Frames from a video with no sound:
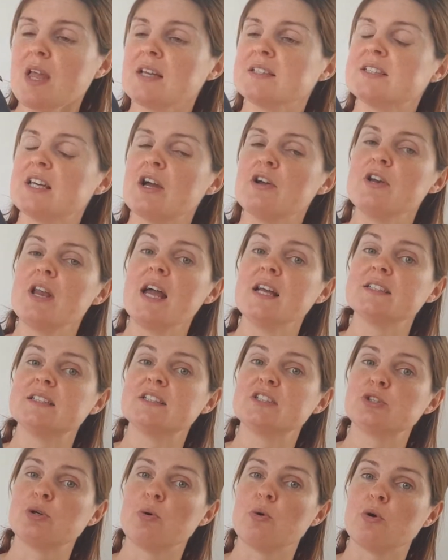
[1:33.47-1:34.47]
So
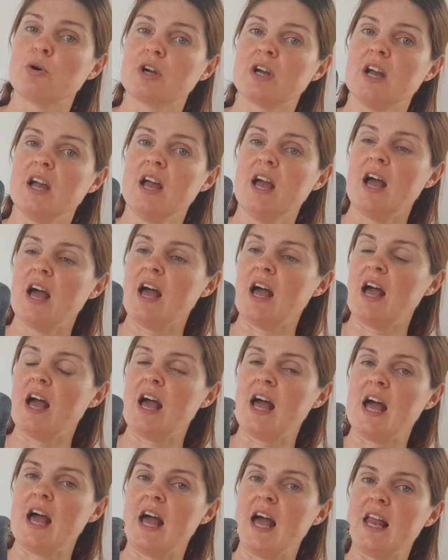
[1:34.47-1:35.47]
let's talk
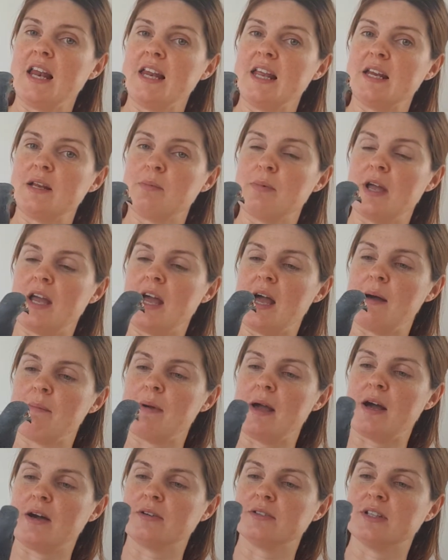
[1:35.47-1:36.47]
a little bit
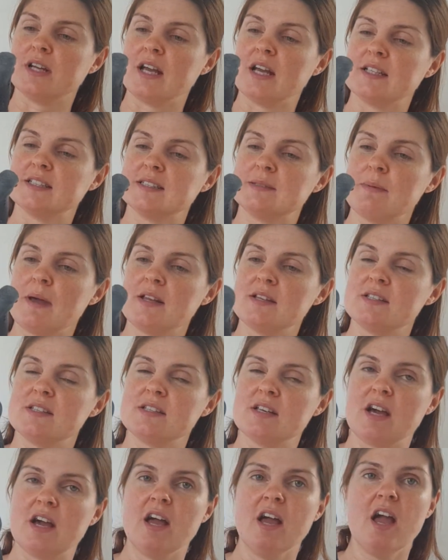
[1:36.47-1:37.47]
about
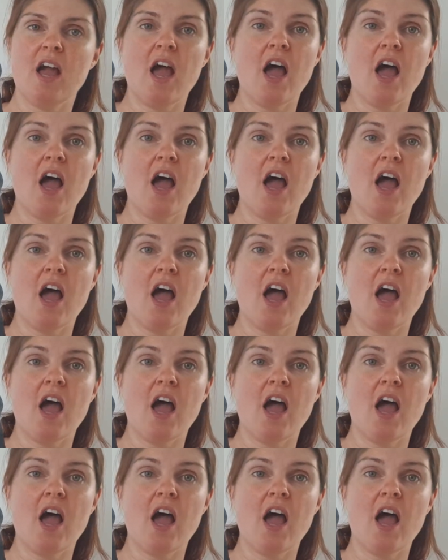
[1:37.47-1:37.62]
Spencer.